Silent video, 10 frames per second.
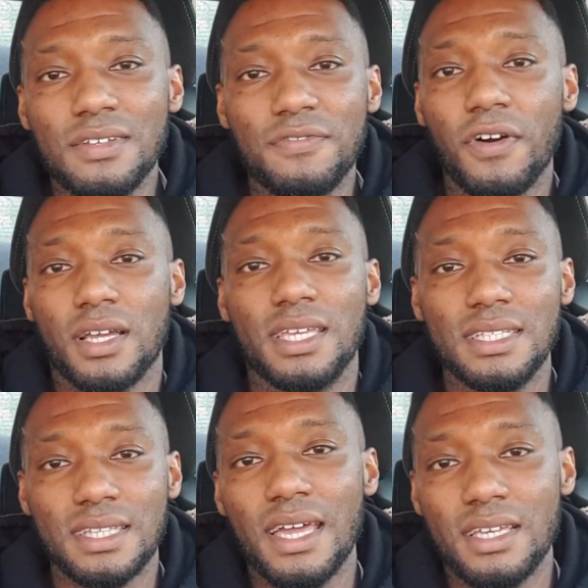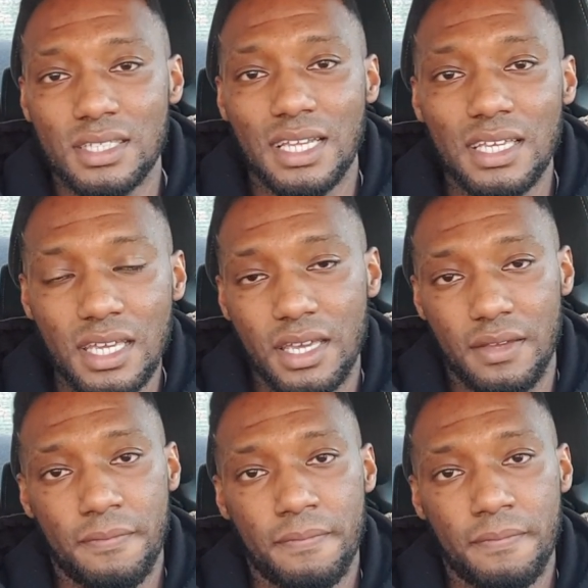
fucking days of the year.